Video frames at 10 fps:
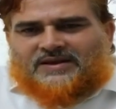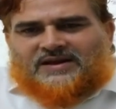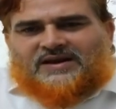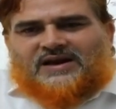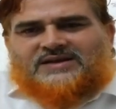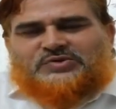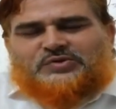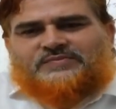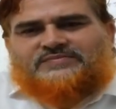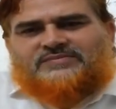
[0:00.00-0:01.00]
In a
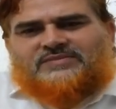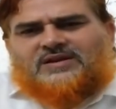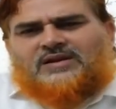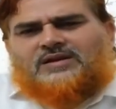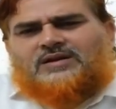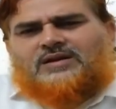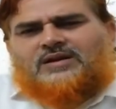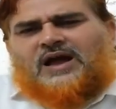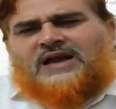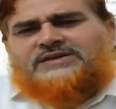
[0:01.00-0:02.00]
classroom,
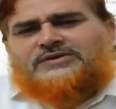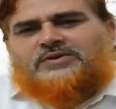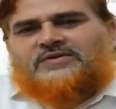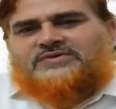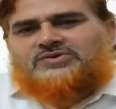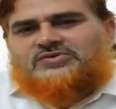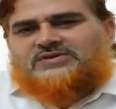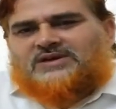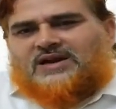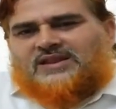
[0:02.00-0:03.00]
large number of
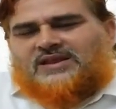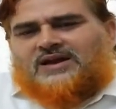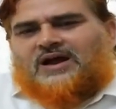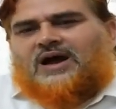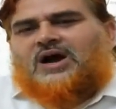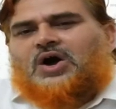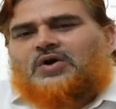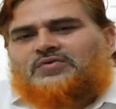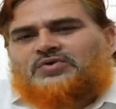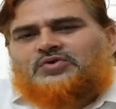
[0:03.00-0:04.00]
students are there.
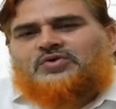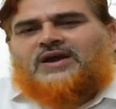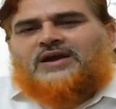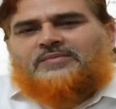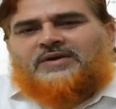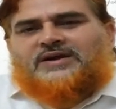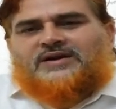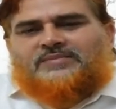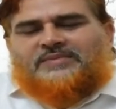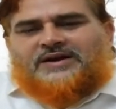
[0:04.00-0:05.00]
How you can
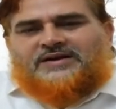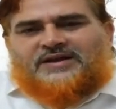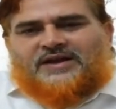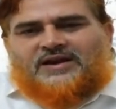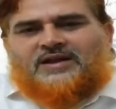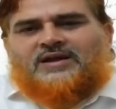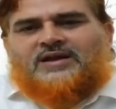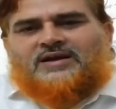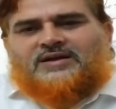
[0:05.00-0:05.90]
maintain